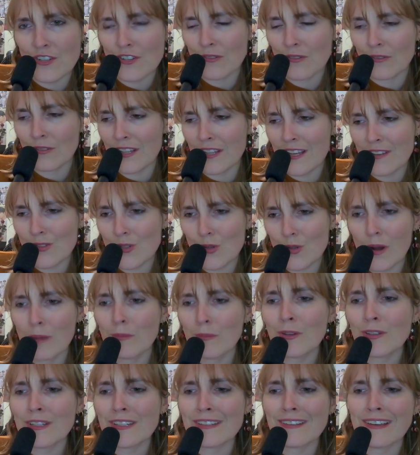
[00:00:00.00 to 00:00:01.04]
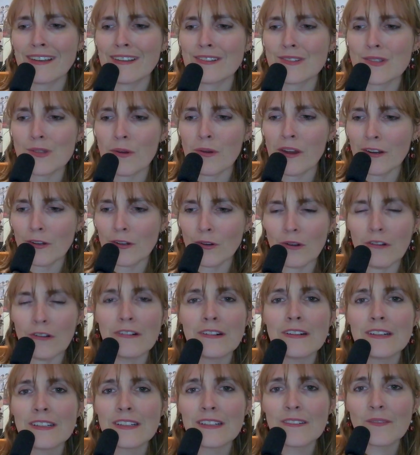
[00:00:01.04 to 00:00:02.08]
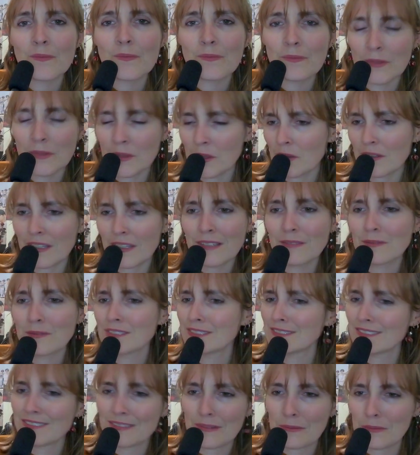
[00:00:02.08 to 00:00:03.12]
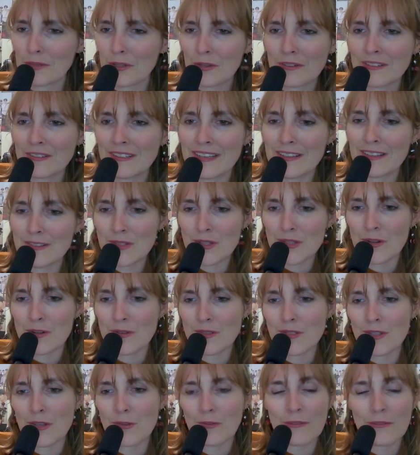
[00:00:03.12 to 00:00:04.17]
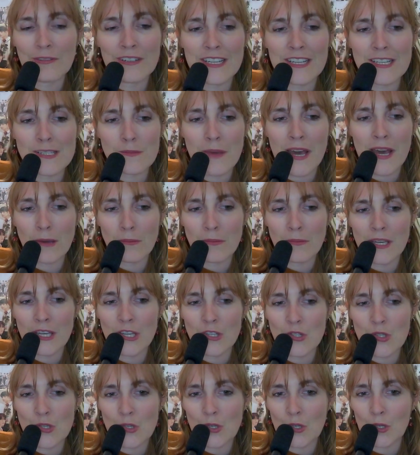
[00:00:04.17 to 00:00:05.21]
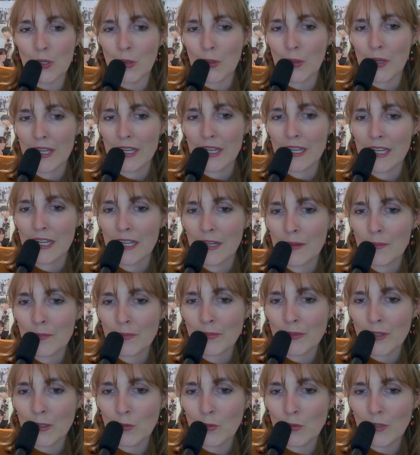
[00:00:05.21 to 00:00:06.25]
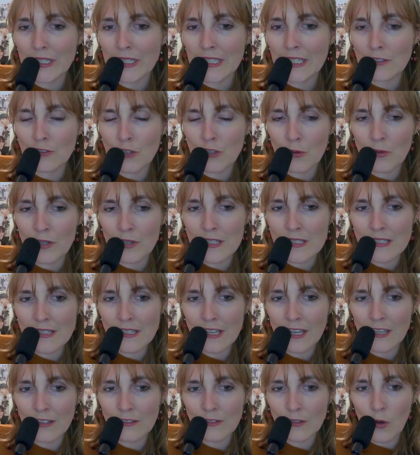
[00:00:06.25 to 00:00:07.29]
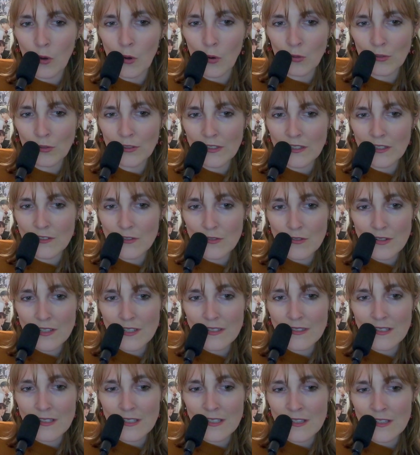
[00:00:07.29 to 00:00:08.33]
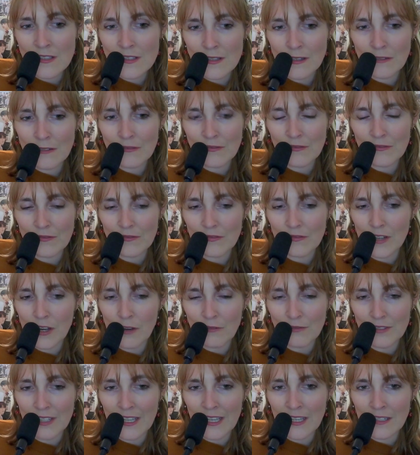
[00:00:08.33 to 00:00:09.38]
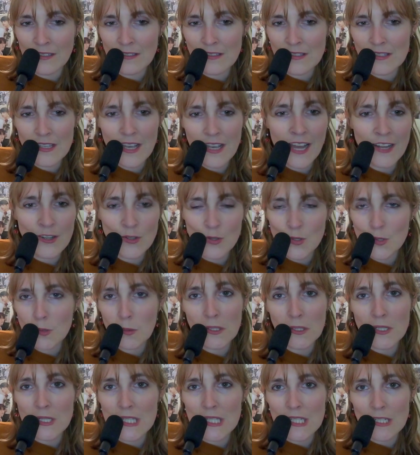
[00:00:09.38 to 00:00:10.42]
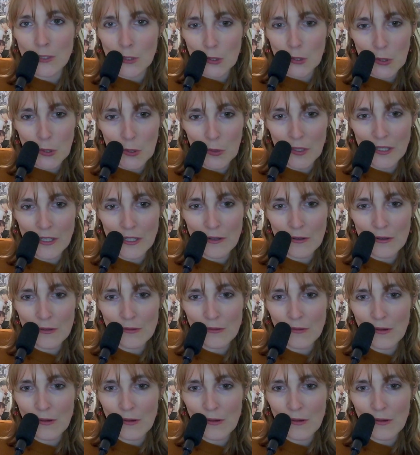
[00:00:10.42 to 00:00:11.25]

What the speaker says: dancer. I'm not a dancer at all. I'm not a dancer, so don't expect me to really notice like all the intricacies of dance. I just want to see the choreo